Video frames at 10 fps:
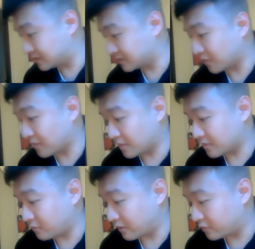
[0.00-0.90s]
and sum up
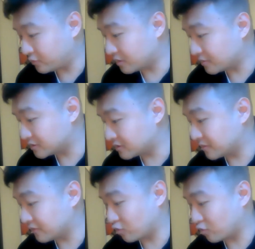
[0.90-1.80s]
the revenue numbers from
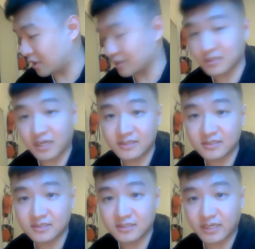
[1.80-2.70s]
the 4 product lines